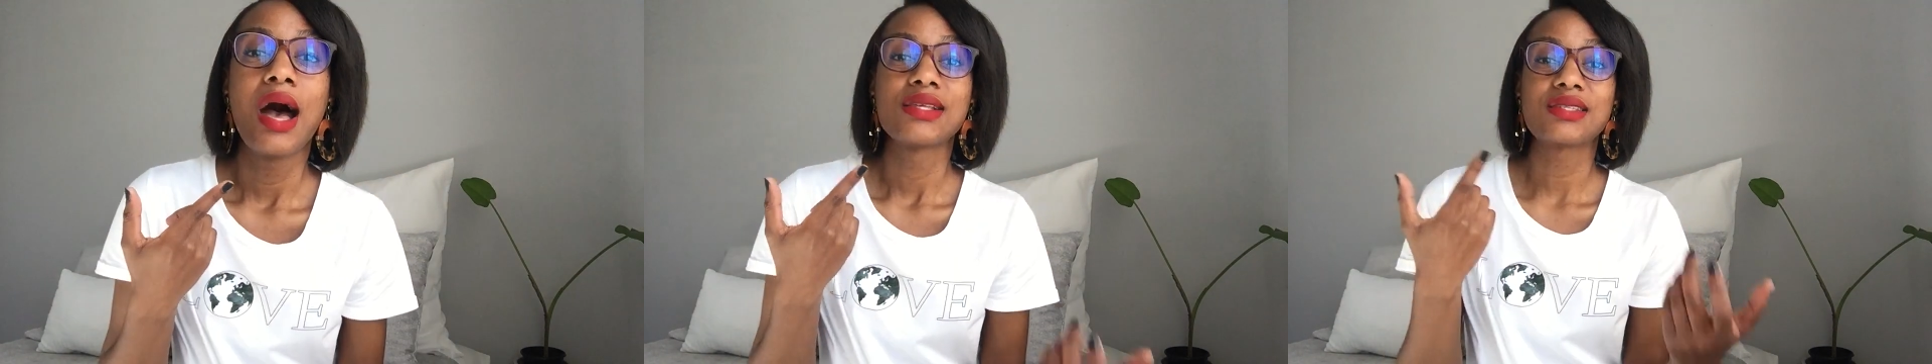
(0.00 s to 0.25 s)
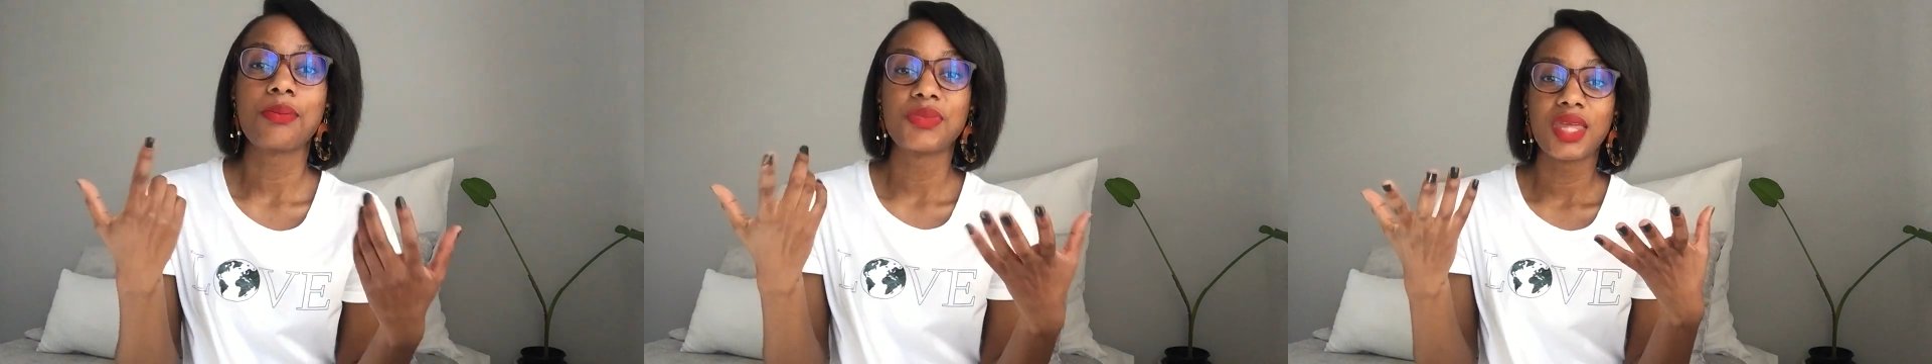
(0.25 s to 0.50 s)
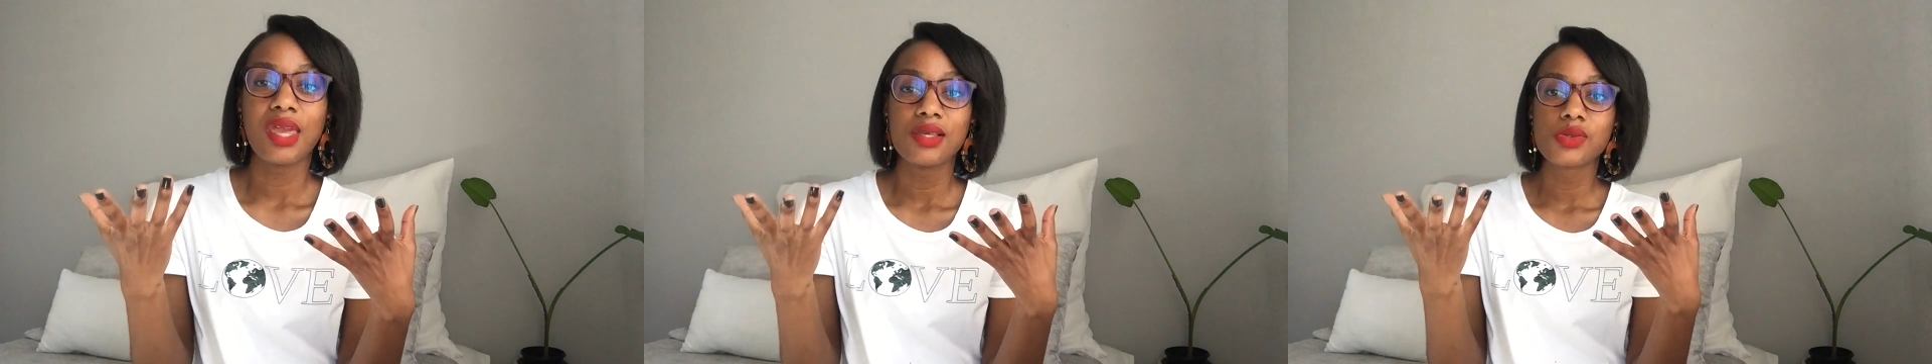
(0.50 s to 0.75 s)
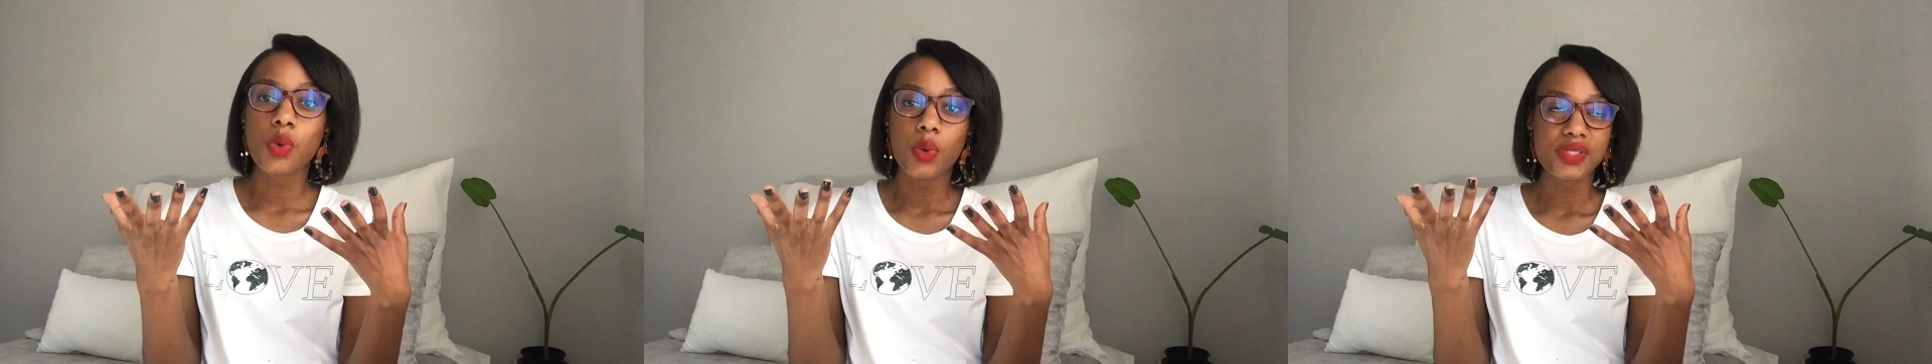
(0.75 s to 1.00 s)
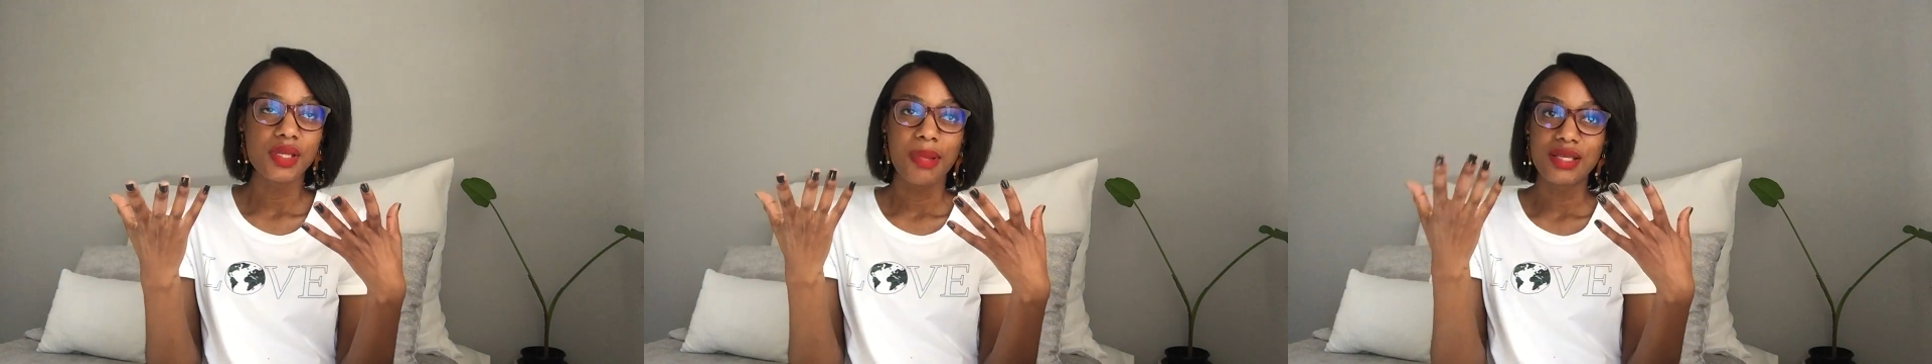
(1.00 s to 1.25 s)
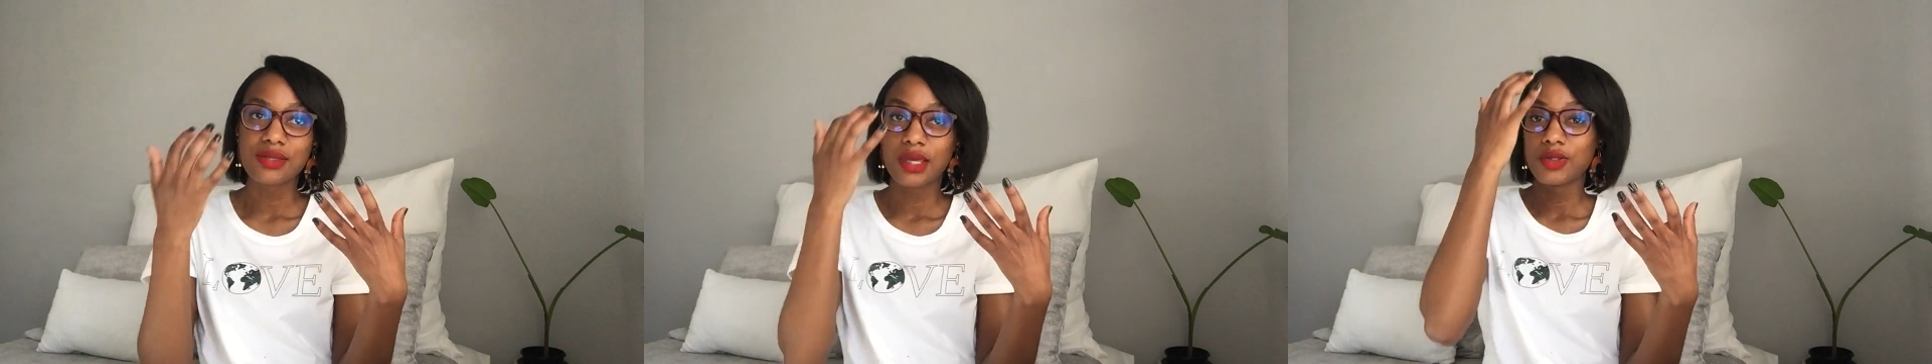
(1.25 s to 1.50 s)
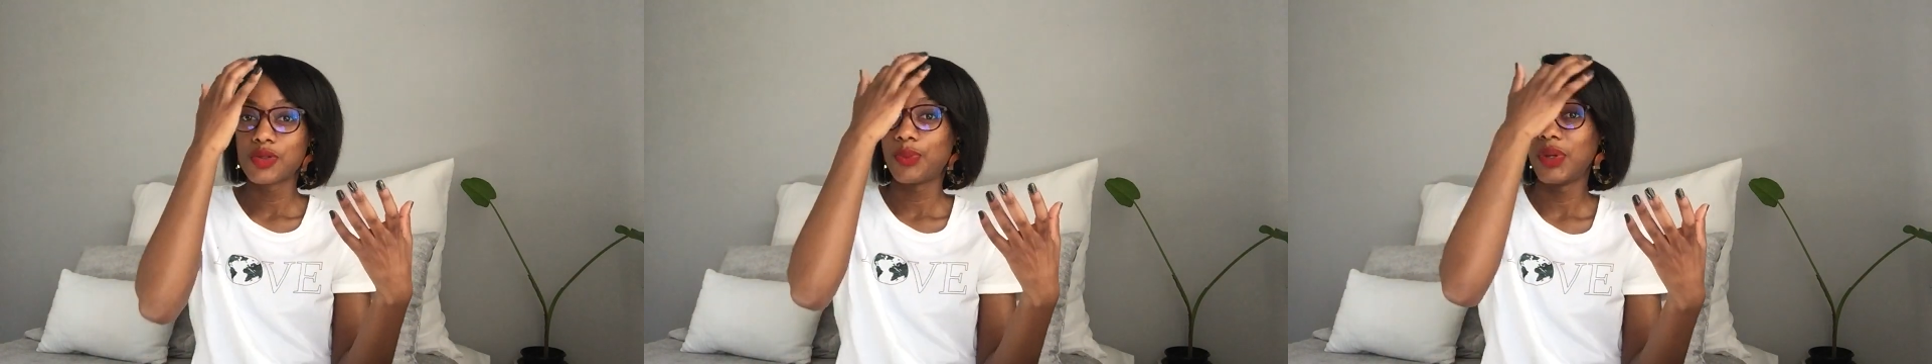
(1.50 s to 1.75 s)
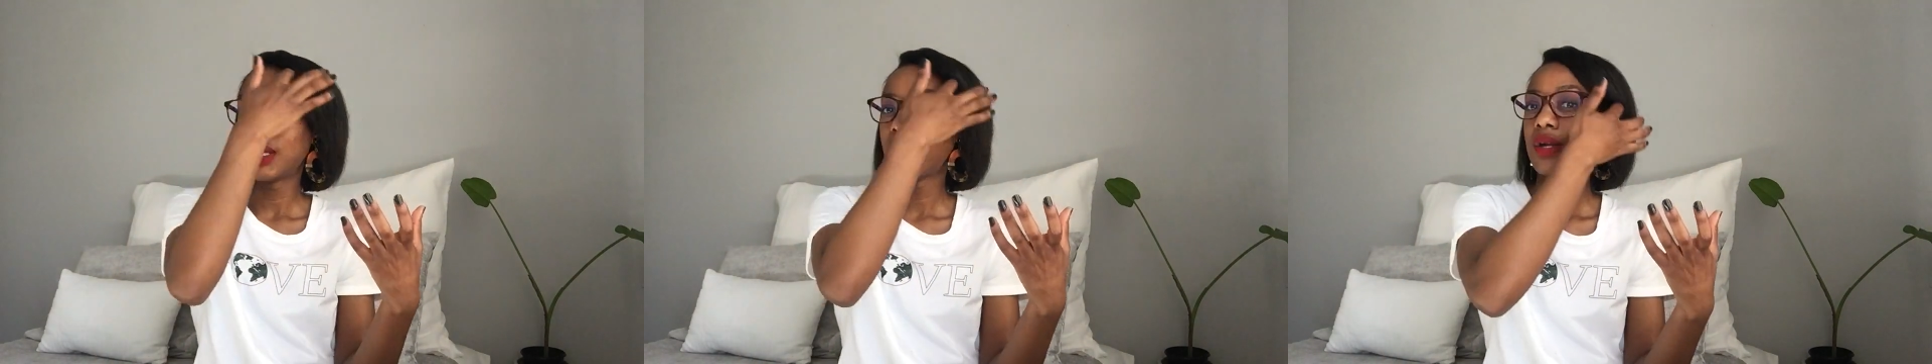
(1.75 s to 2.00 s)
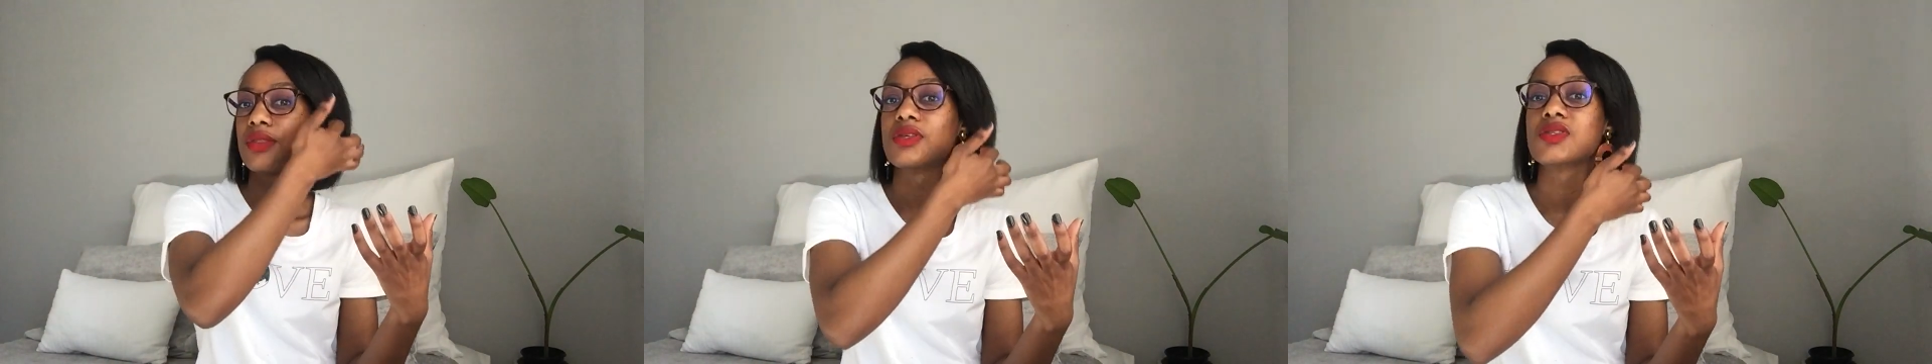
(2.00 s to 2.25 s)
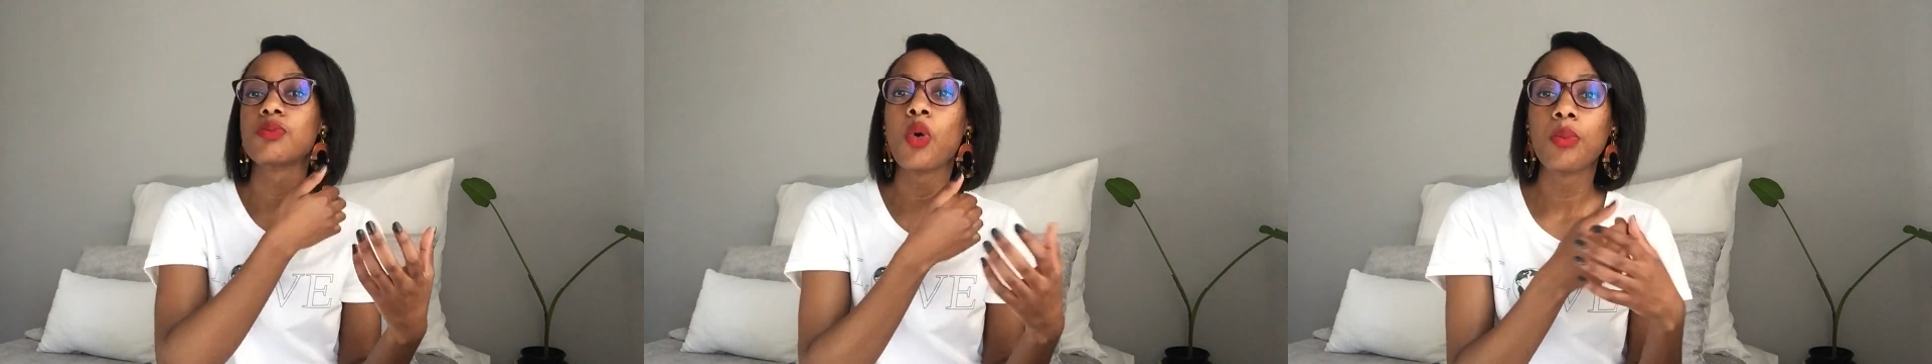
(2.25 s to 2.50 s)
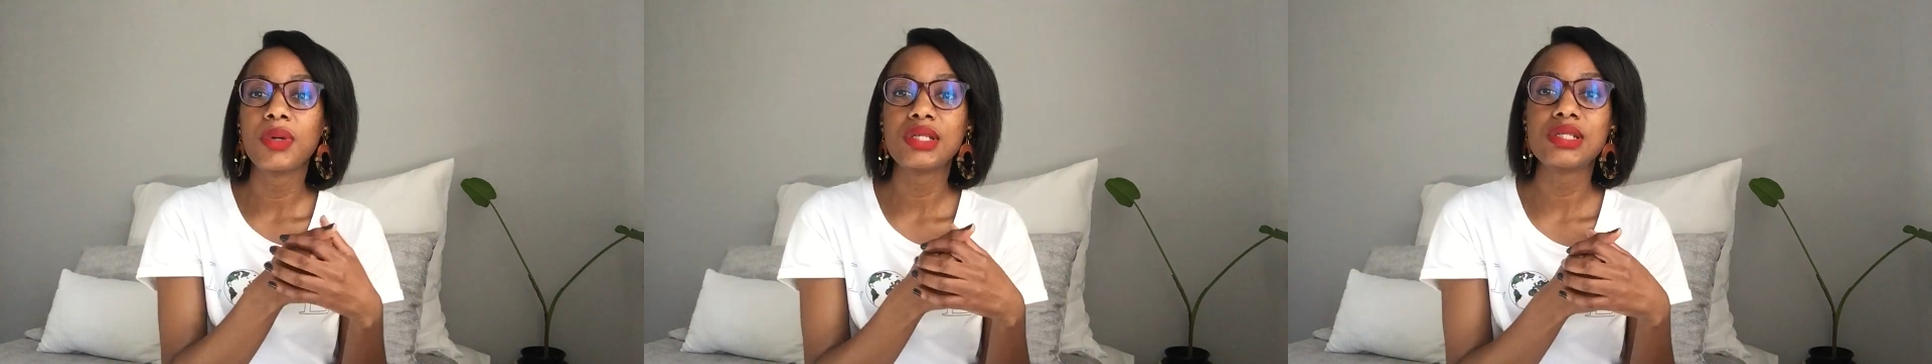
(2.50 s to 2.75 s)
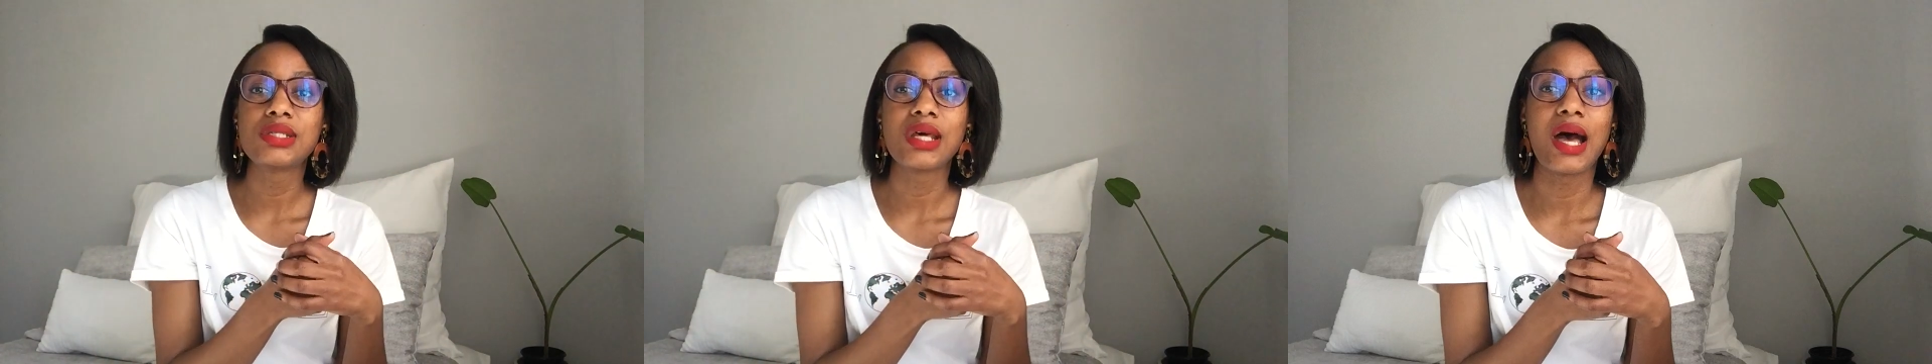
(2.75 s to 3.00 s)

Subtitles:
something is causing my skin to break out at this moment.